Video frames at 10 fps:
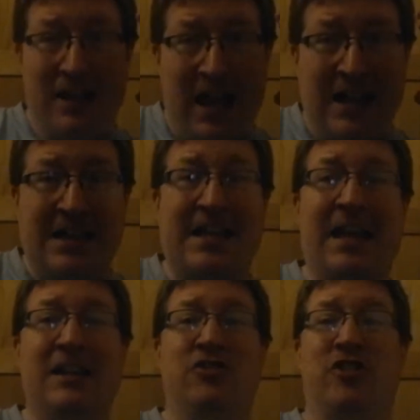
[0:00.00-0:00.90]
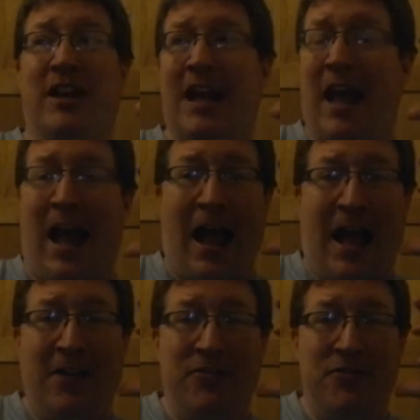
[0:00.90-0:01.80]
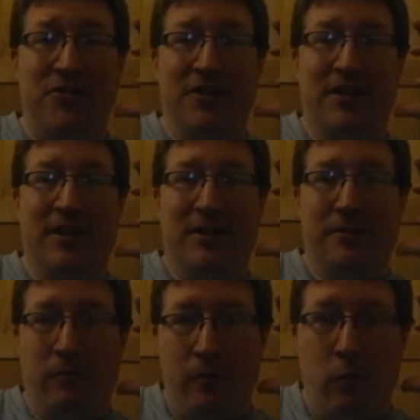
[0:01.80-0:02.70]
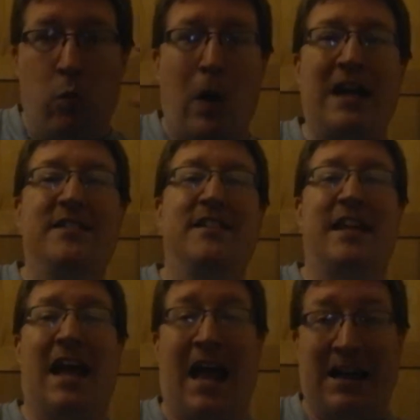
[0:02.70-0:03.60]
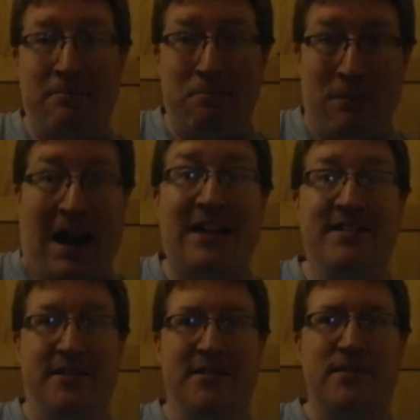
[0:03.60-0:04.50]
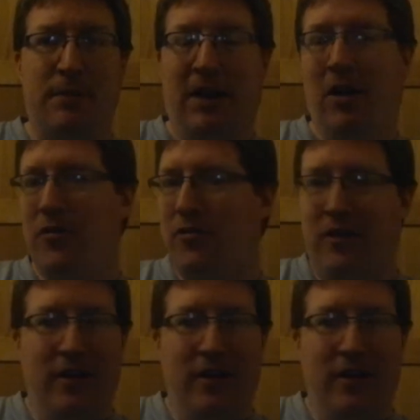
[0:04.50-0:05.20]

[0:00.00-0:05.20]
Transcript: engaging and weighty and matters because